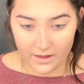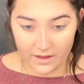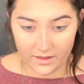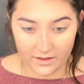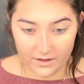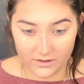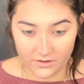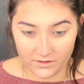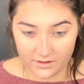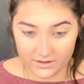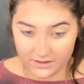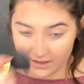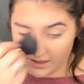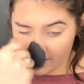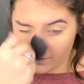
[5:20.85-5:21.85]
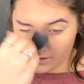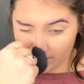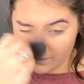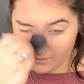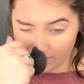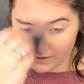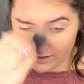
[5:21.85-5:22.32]
And then doing the same
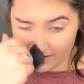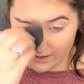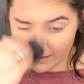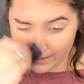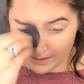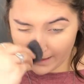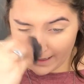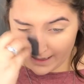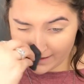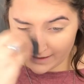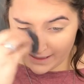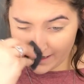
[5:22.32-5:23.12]
and blending that